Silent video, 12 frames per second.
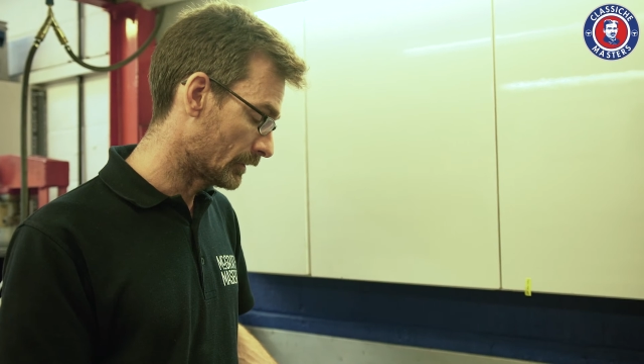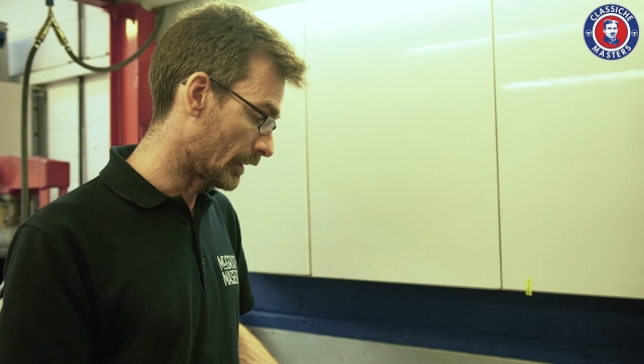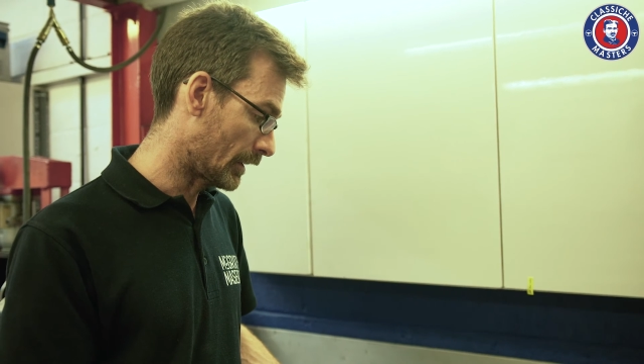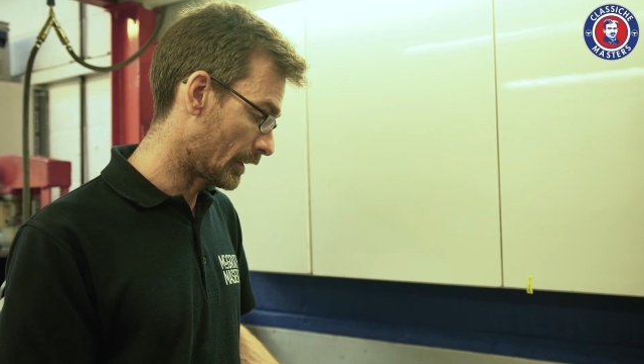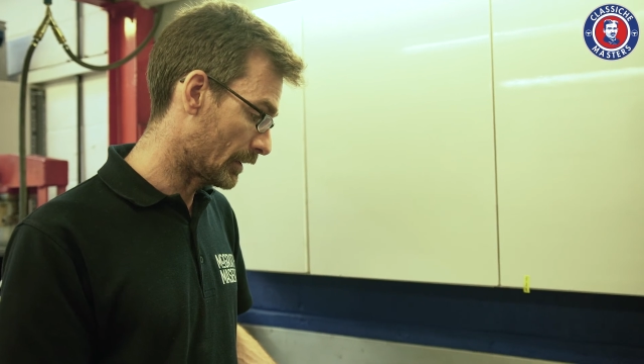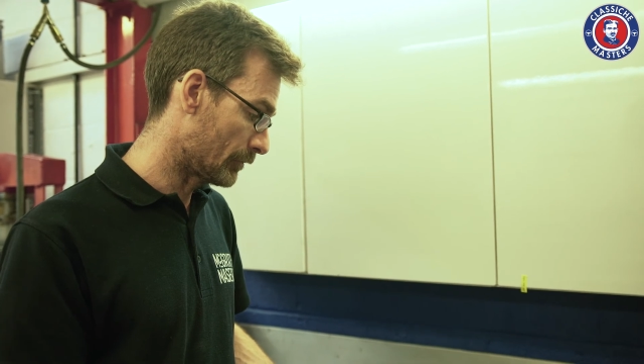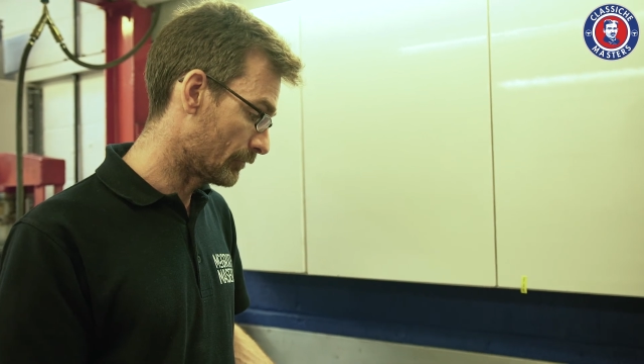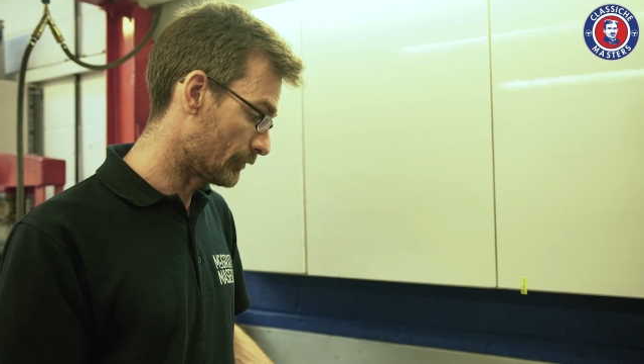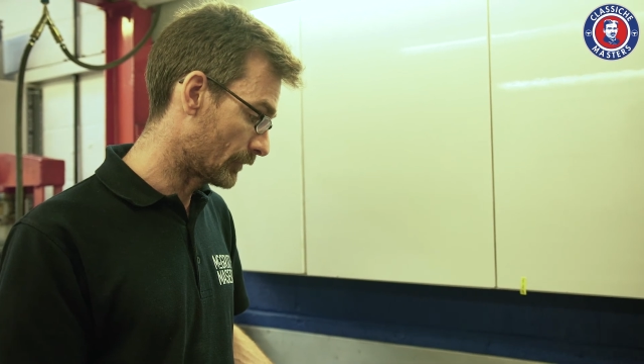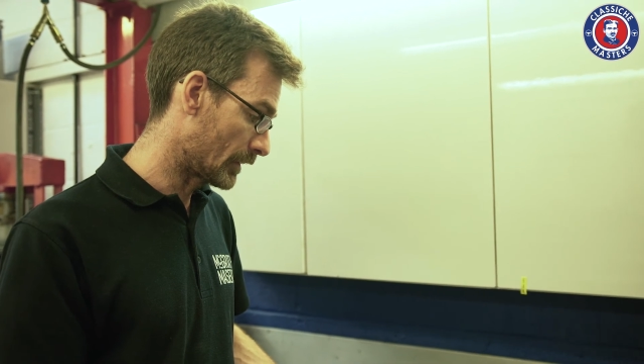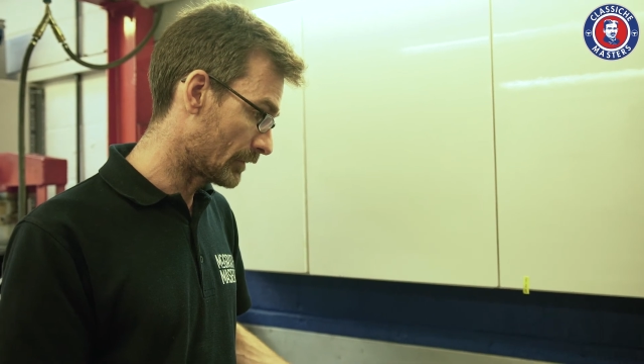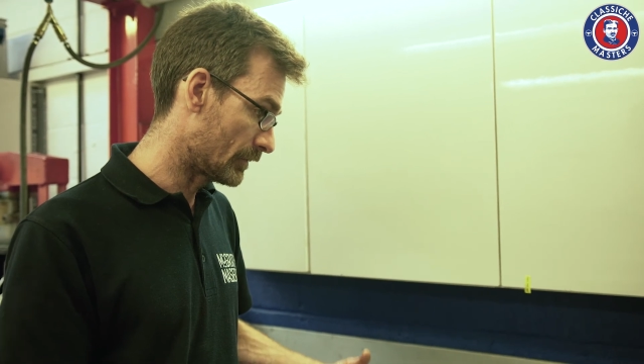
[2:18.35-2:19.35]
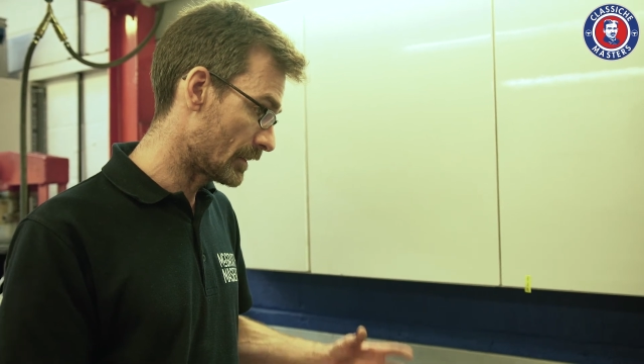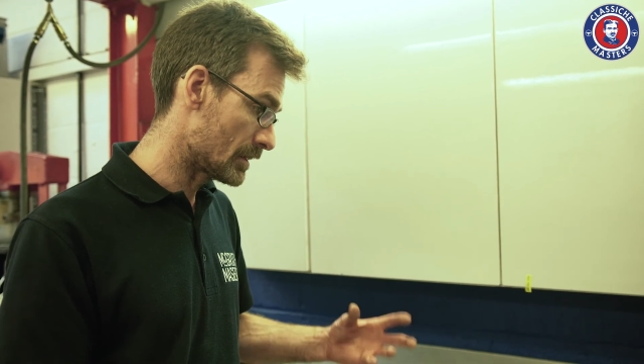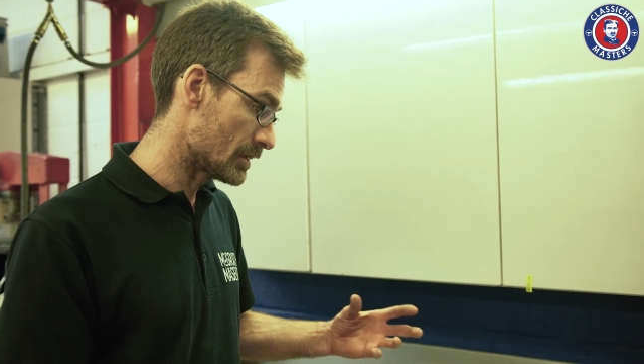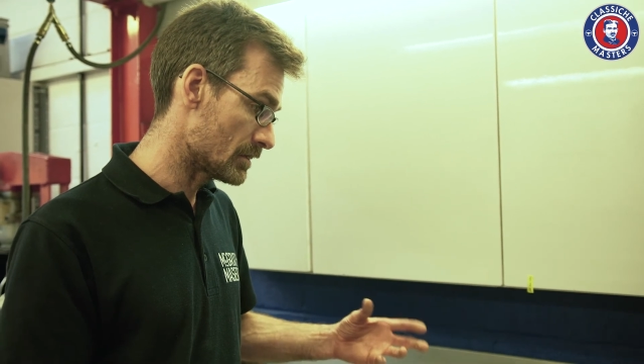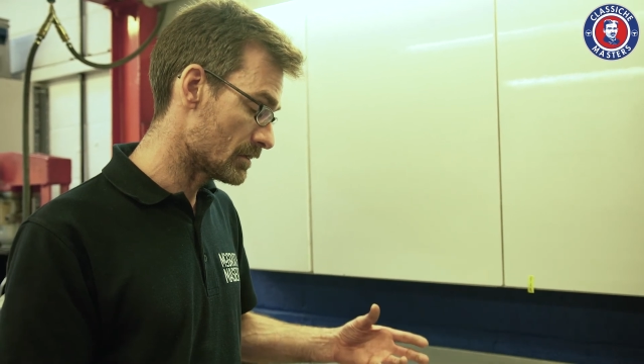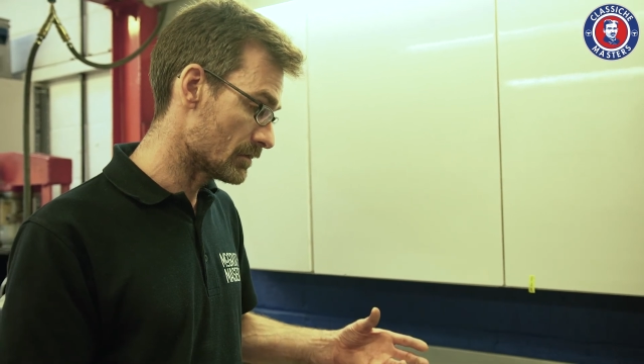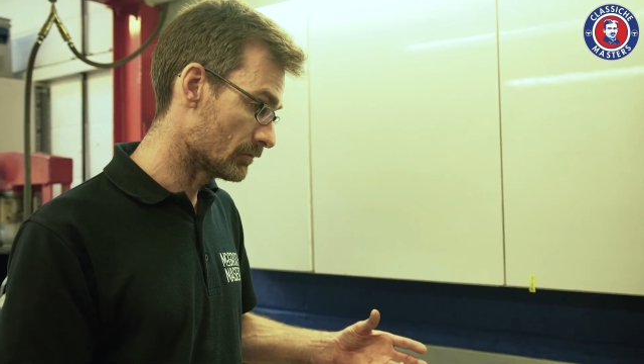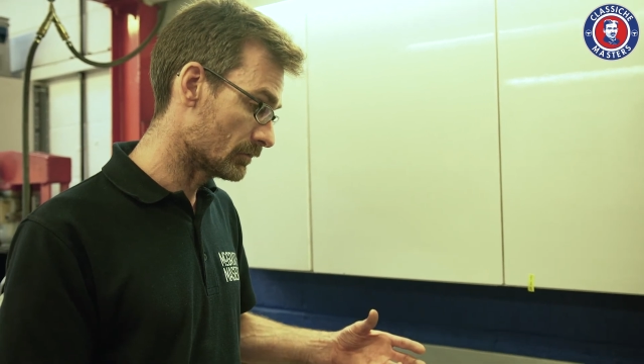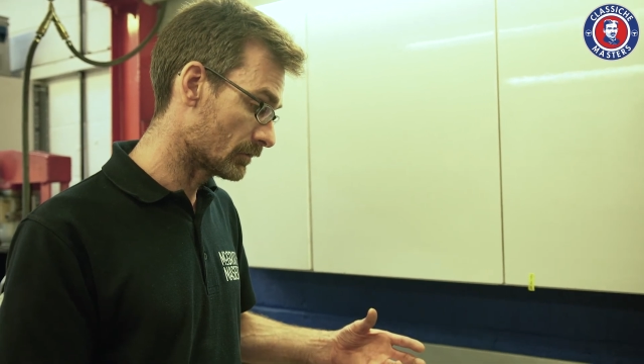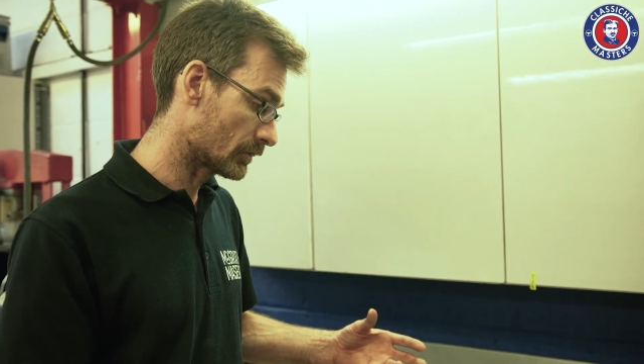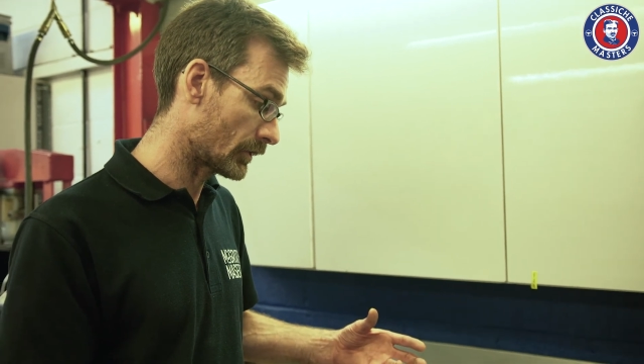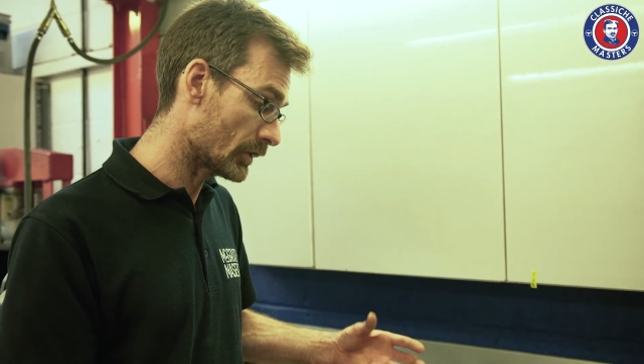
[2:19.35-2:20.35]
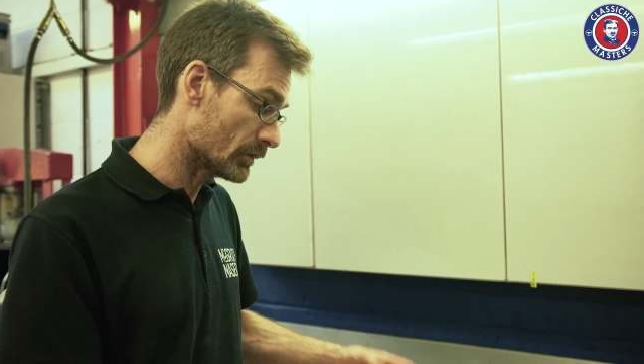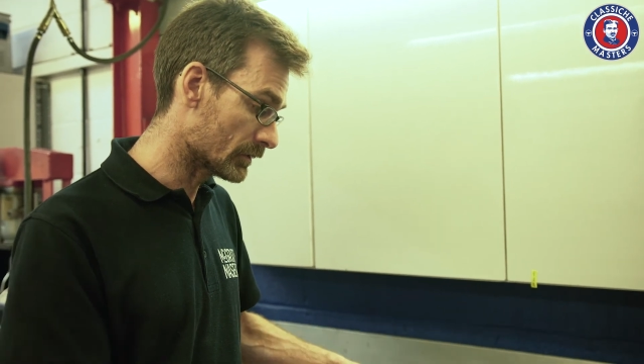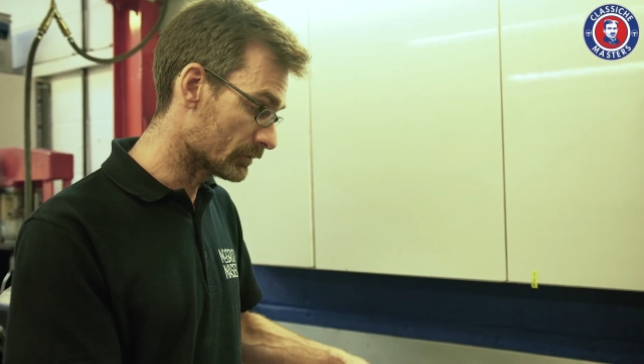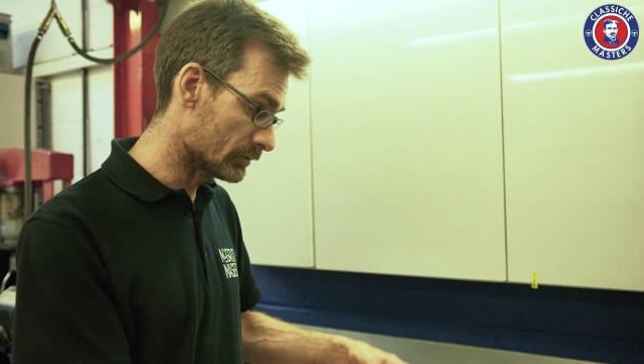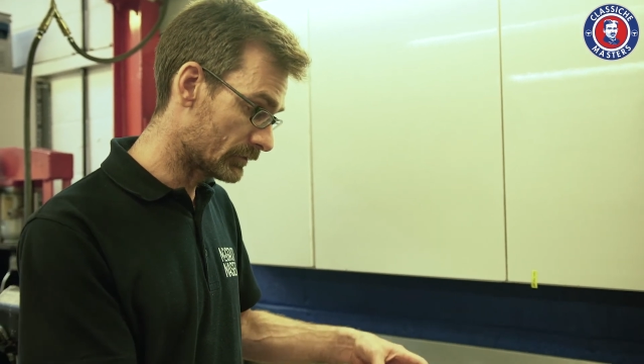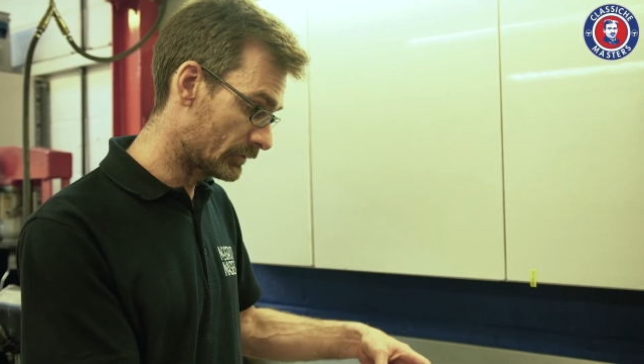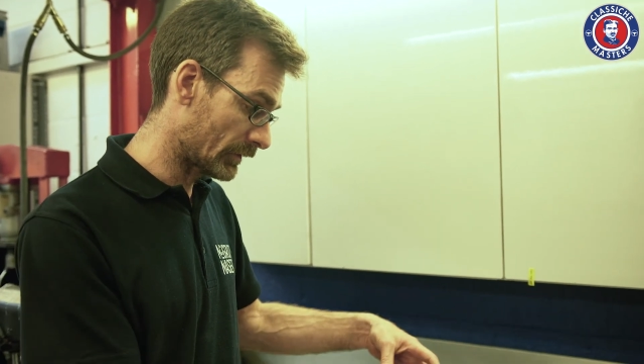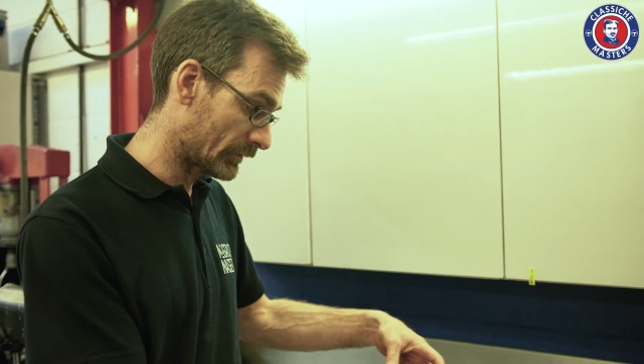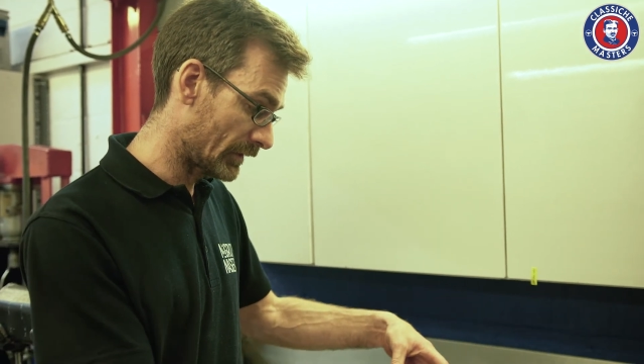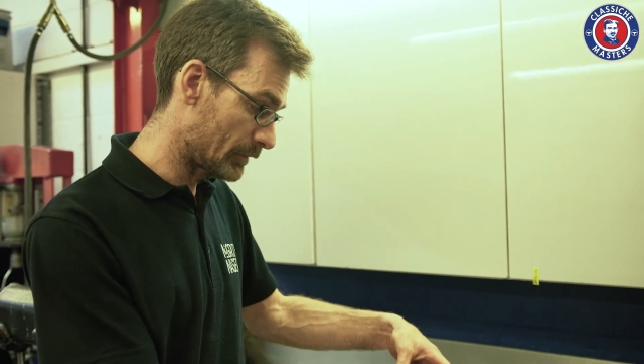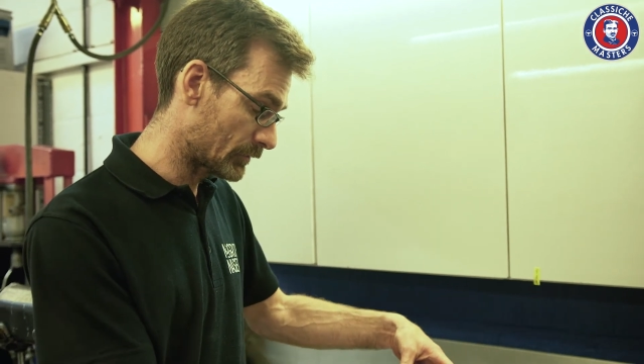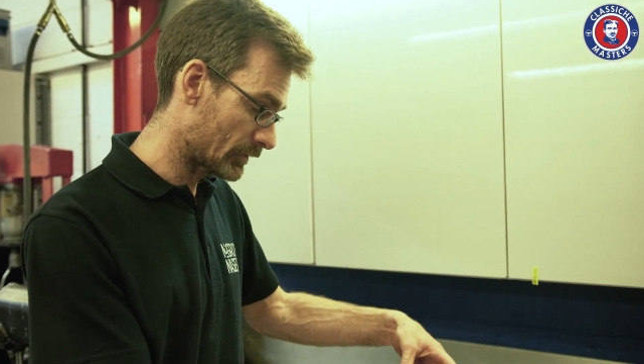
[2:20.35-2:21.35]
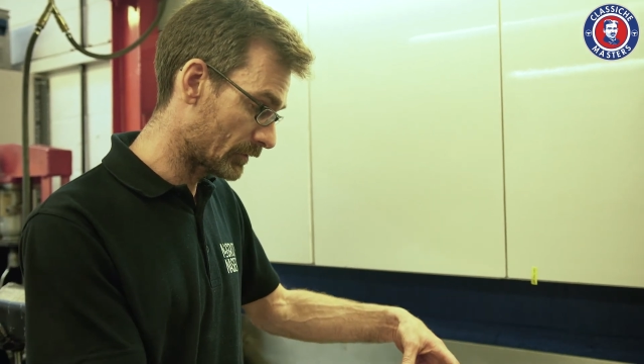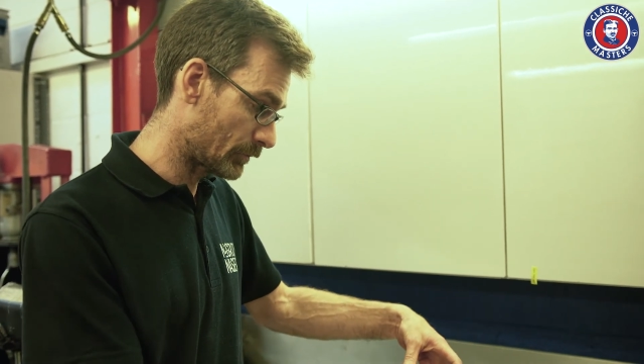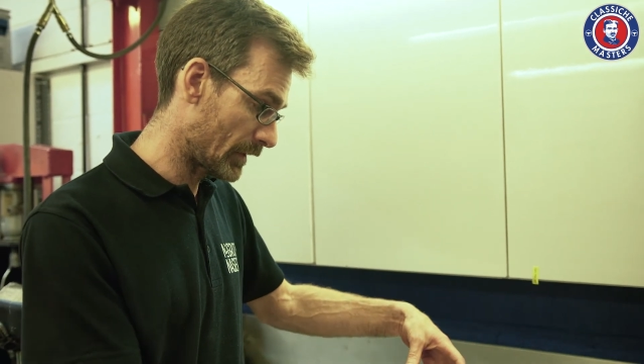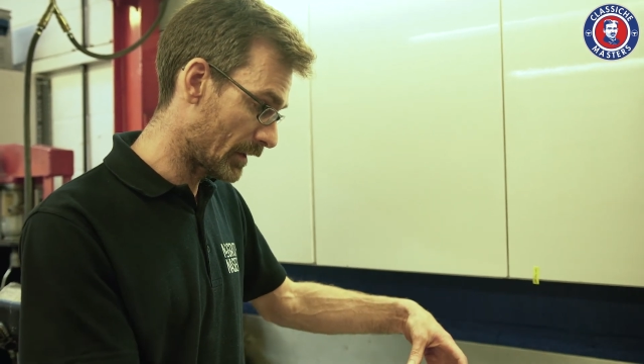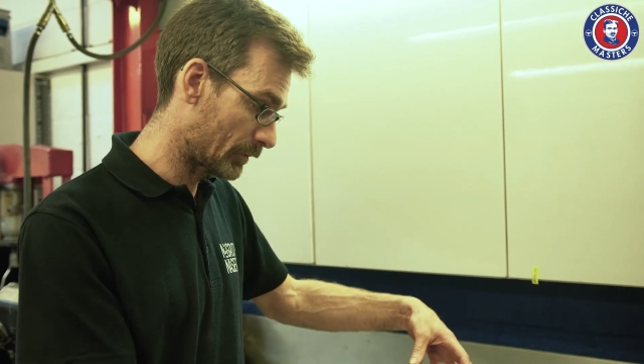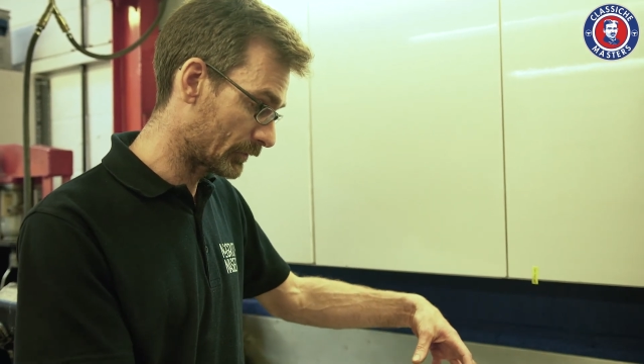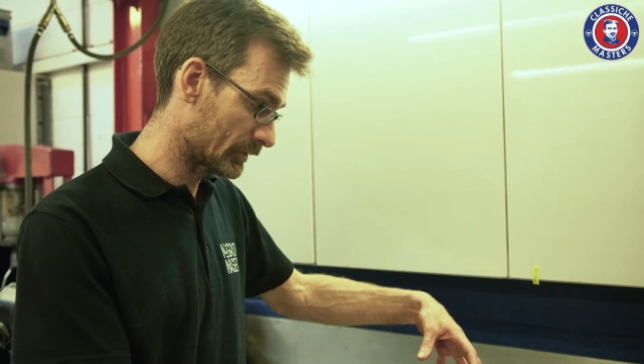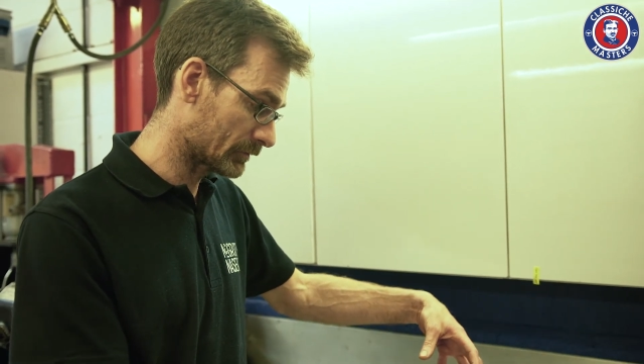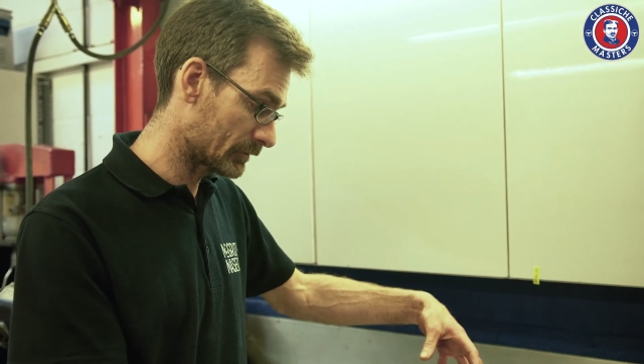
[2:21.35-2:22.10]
the coolant just seems to be able to